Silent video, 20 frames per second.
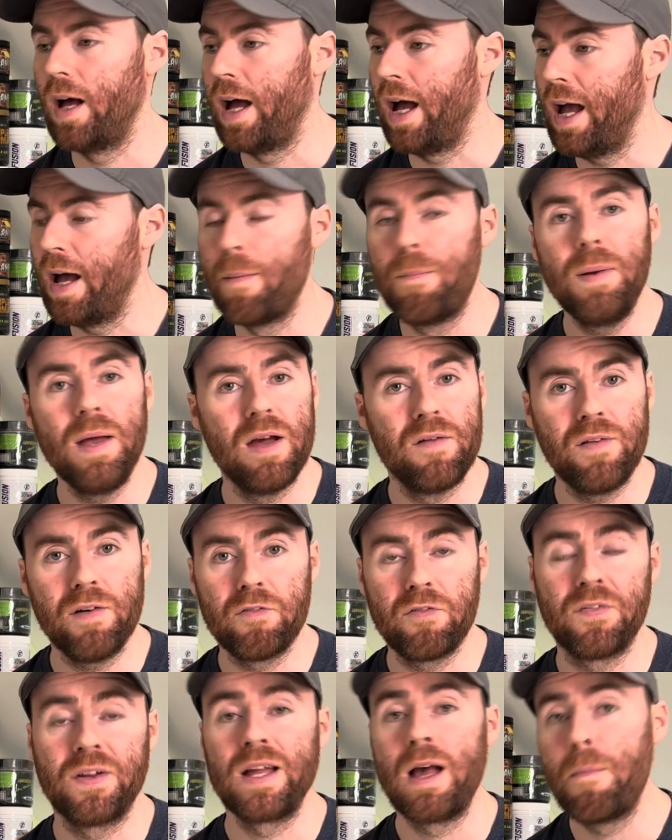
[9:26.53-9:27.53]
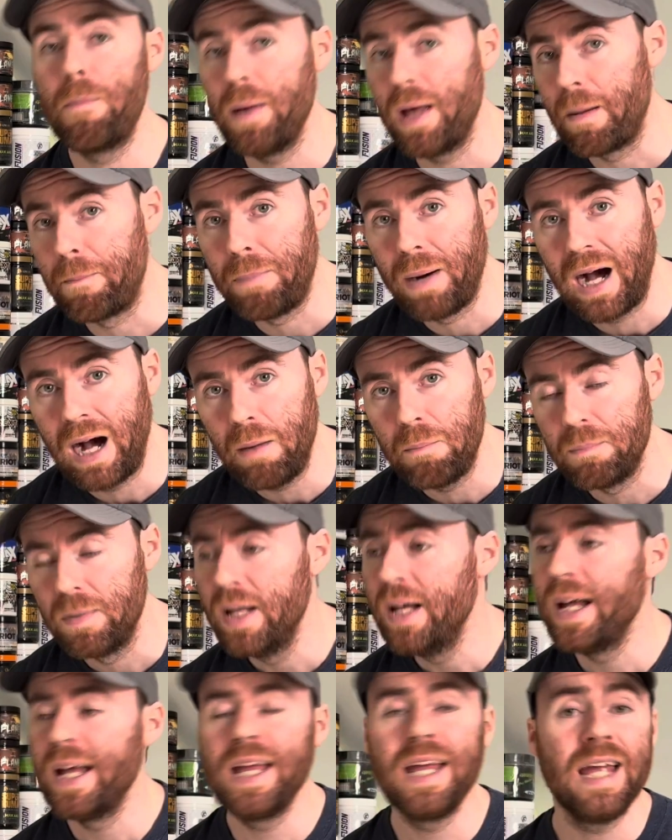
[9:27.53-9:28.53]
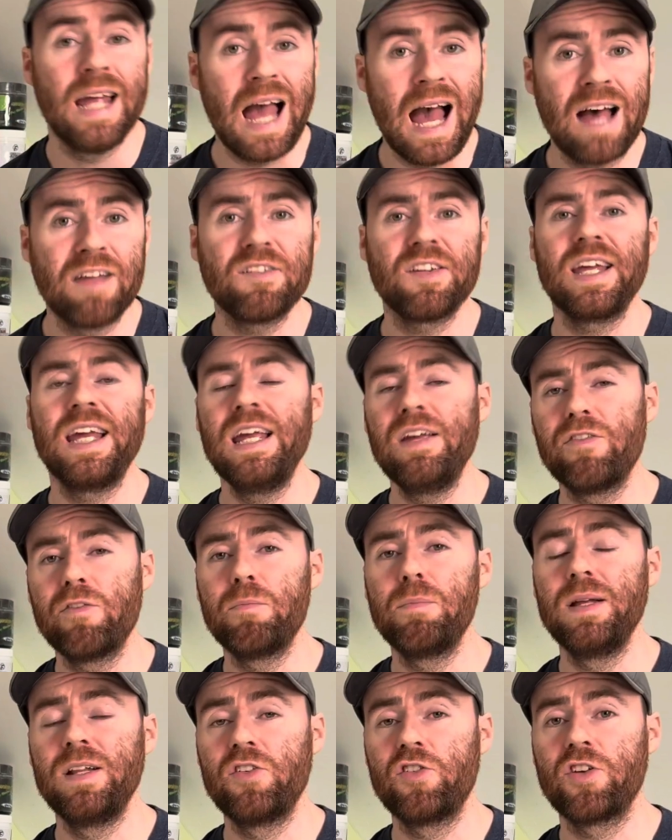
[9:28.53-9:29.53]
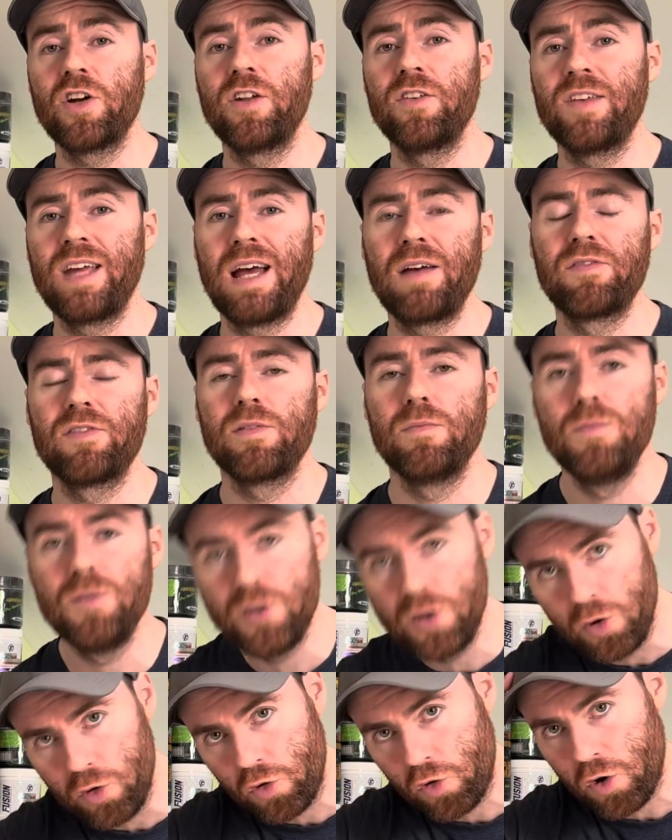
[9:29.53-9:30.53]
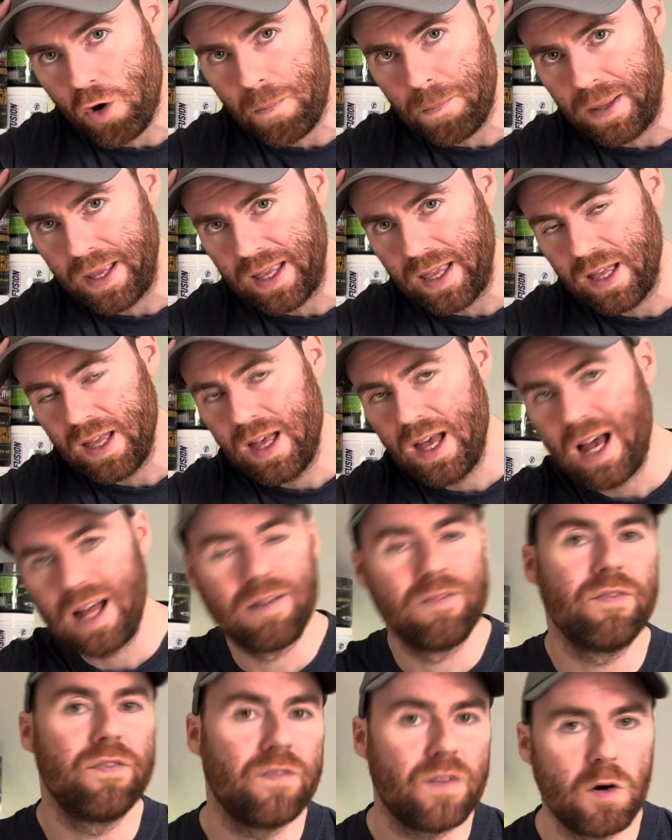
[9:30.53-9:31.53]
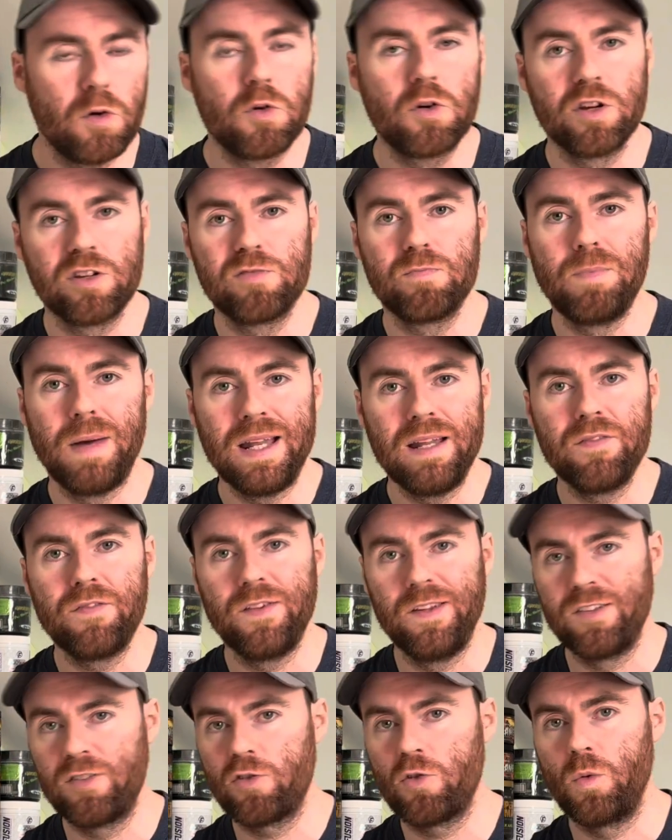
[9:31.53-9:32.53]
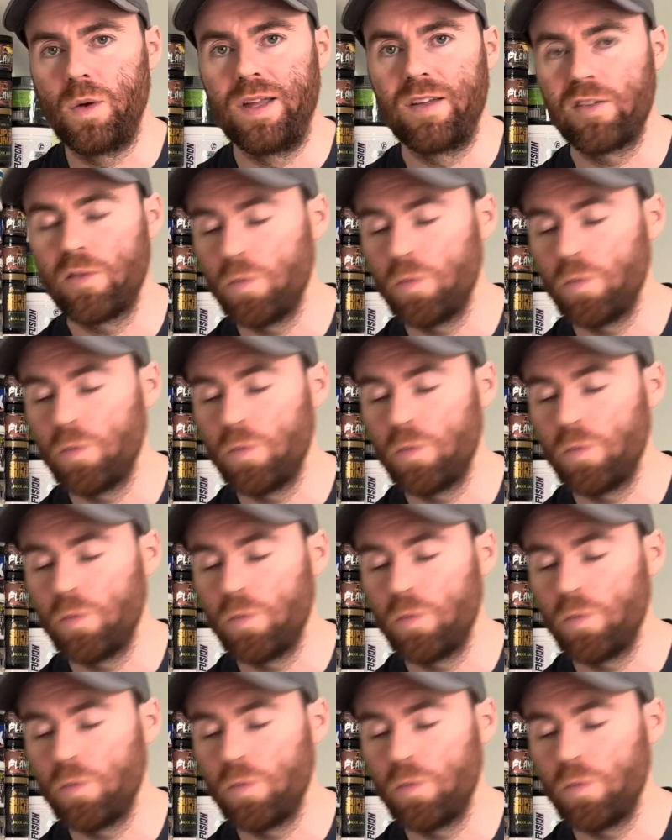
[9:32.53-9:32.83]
a bit of everything, a bit of pump. It has even been shown to have some nootropic and focus benefits to it. So